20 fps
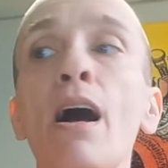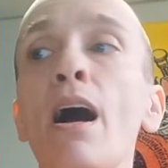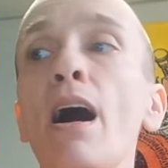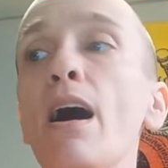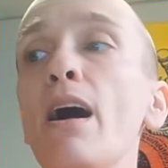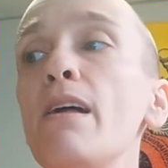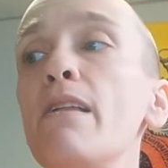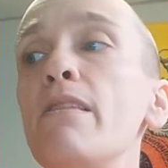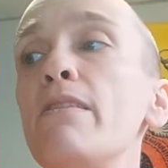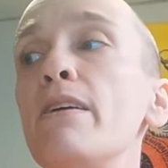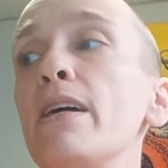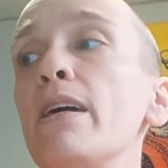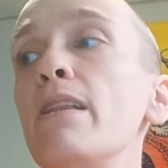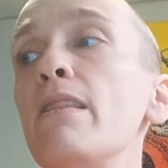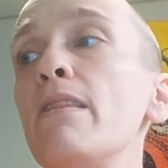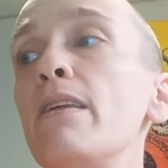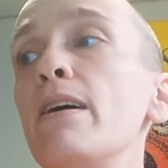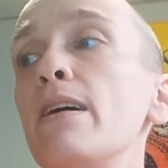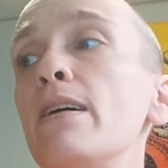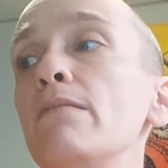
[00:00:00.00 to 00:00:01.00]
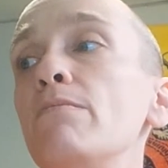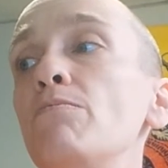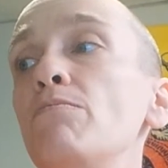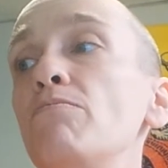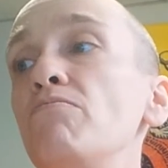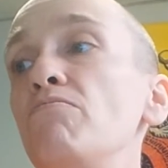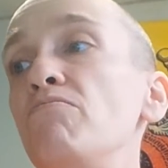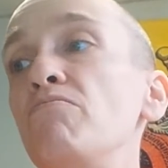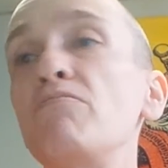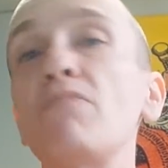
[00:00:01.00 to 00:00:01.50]
I think that
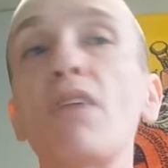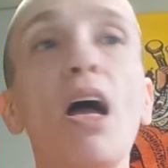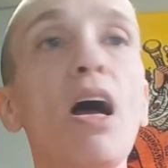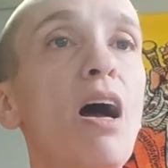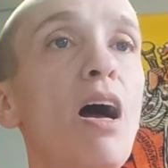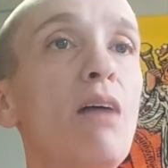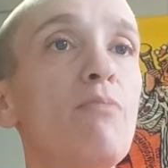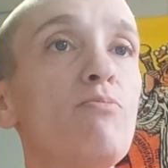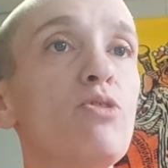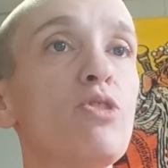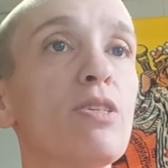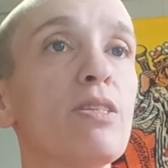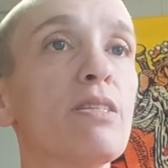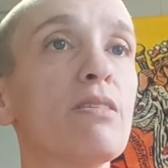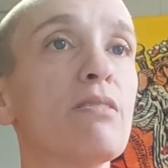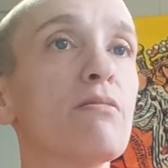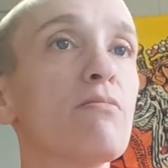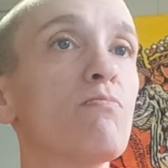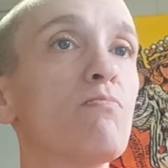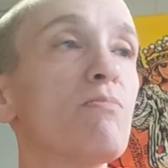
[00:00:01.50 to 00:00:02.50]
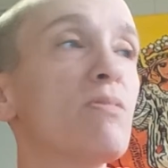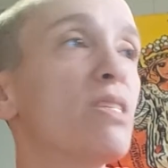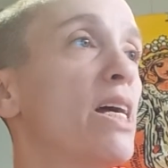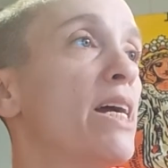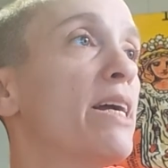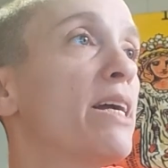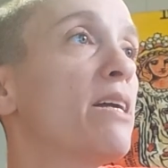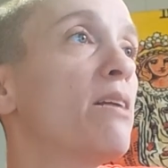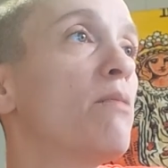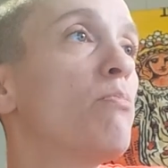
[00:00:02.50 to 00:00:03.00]
I'm just
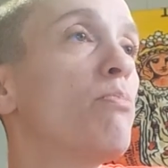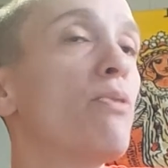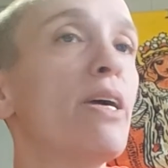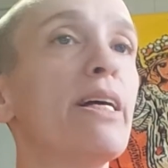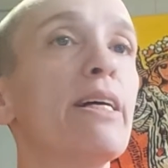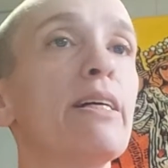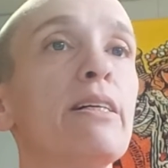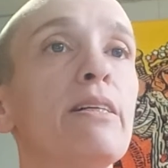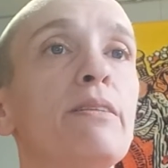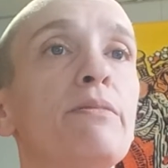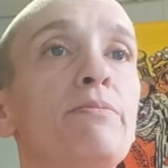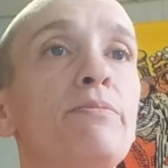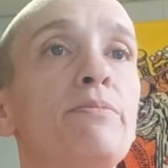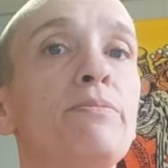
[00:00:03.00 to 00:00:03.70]
taking a break.